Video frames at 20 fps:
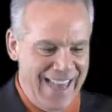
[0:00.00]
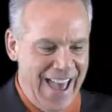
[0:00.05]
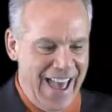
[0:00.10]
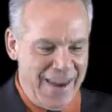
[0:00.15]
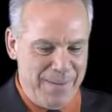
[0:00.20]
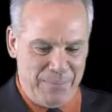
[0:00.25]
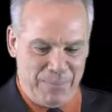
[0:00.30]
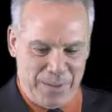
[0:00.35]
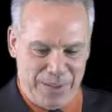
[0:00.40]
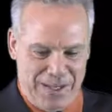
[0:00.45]

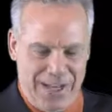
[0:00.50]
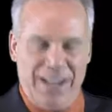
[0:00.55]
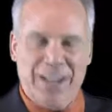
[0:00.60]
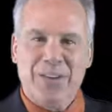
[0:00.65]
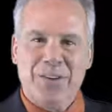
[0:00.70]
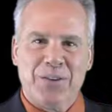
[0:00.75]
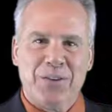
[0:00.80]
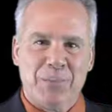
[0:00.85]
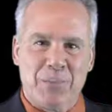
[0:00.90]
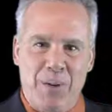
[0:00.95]
that
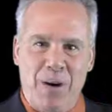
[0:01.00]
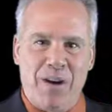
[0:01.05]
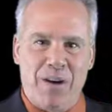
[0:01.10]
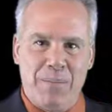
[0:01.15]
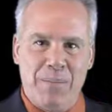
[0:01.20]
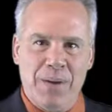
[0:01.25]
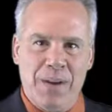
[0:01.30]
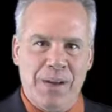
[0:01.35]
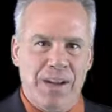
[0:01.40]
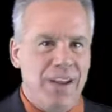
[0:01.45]
particular
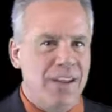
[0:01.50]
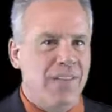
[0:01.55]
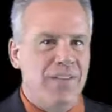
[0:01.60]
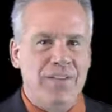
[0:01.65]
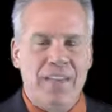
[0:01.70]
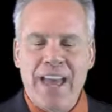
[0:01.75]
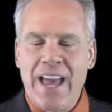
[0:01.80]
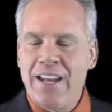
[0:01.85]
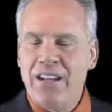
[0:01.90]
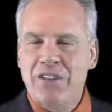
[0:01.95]
department.
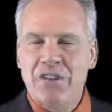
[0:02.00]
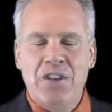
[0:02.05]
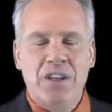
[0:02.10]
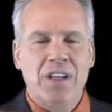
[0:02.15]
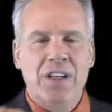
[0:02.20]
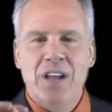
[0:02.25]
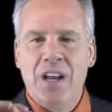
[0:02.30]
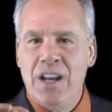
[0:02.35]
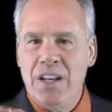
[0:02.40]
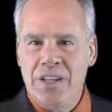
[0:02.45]
That is going
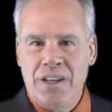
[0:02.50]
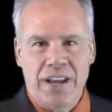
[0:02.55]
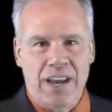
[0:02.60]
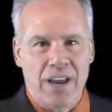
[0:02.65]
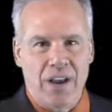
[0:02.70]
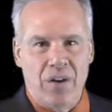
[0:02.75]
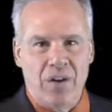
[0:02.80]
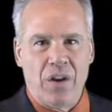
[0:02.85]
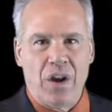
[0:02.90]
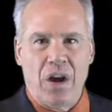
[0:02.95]
to cut
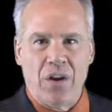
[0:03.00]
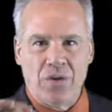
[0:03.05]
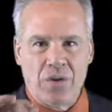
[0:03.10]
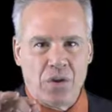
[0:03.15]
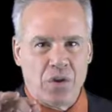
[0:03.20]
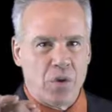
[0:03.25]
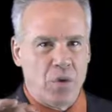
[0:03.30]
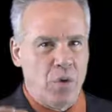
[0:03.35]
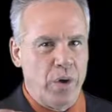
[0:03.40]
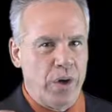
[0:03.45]
down on
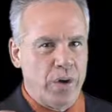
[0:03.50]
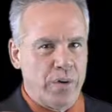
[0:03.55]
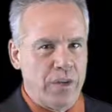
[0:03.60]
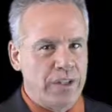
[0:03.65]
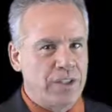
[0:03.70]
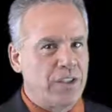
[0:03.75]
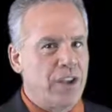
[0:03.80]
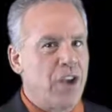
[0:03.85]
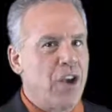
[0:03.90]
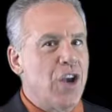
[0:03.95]
your
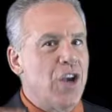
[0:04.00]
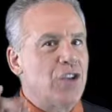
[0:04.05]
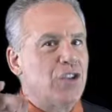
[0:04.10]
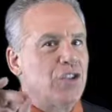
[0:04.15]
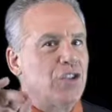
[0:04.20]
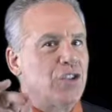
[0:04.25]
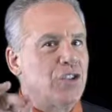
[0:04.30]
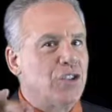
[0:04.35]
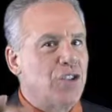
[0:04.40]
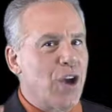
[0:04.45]
queries
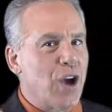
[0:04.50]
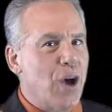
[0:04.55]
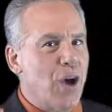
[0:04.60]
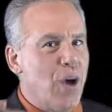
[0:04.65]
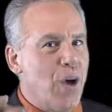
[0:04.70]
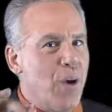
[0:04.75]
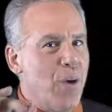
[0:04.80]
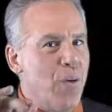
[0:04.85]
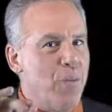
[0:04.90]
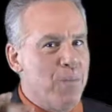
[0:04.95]

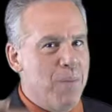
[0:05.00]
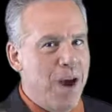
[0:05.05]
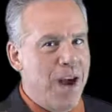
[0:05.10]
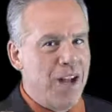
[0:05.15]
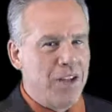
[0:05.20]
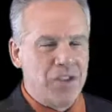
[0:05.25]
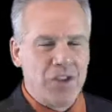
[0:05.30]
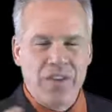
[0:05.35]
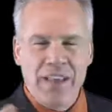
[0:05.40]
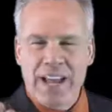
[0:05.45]
so
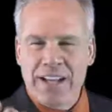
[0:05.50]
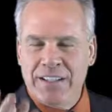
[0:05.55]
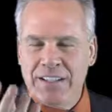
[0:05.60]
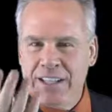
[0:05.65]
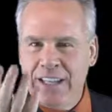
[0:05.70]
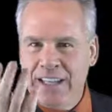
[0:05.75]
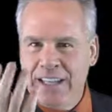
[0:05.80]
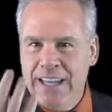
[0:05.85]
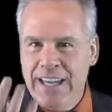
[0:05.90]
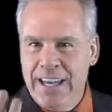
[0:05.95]
much, and that's
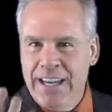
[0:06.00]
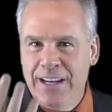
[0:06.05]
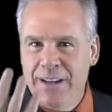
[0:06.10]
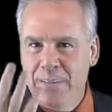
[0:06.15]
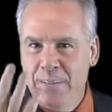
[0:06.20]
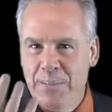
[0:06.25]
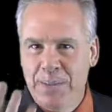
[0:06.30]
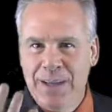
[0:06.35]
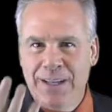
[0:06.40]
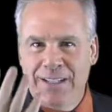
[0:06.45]
the key to
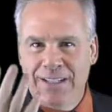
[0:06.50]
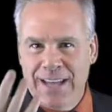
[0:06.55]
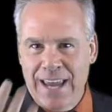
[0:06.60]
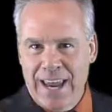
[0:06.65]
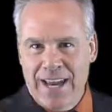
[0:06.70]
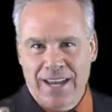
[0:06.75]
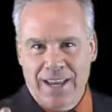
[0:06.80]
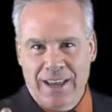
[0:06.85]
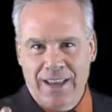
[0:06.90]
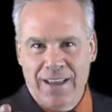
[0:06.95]
big
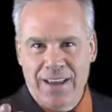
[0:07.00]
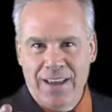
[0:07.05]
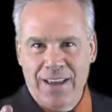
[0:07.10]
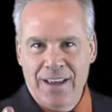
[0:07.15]
data.